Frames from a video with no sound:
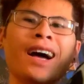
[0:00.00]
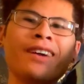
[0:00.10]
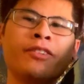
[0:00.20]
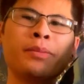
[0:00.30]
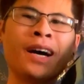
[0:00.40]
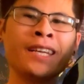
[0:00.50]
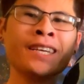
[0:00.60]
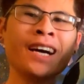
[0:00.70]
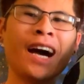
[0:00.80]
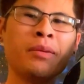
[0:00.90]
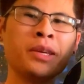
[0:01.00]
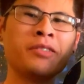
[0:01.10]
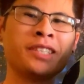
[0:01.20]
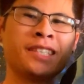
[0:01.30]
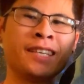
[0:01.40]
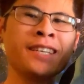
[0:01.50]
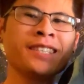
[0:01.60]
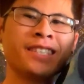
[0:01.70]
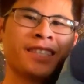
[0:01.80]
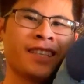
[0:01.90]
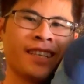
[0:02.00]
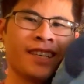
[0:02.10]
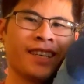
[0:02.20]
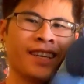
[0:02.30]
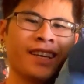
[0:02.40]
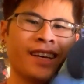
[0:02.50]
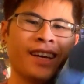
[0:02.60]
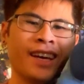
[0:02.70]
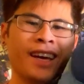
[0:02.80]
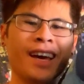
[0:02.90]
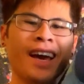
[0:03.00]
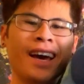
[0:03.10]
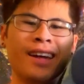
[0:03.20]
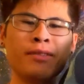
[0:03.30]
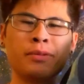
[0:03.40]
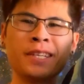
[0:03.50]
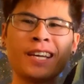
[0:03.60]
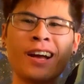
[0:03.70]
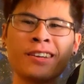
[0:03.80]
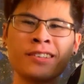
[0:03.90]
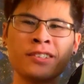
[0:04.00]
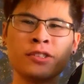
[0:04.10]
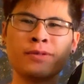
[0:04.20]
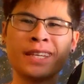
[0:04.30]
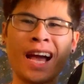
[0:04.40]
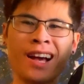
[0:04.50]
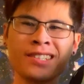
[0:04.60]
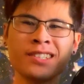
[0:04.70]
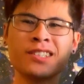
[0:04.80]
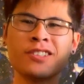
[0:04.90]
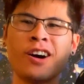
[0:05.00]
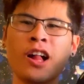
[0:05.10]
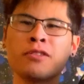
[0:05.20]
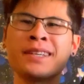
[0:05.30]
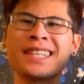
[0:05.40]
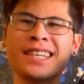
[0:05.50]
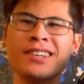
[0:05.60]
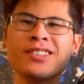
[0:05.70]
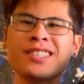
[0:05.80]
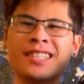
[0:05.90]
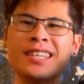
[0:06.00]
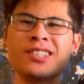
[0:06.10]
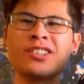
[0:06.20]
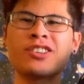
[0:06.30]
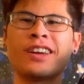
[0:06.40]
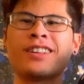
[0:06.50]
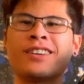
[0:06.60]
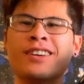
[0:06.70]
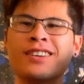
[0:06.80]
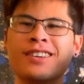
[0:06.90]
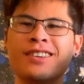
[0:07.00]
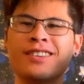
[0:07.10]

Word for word: Hi everybody, I'm here with Stitch, and we are going to do reaction to Halloween Kills teaser trailer.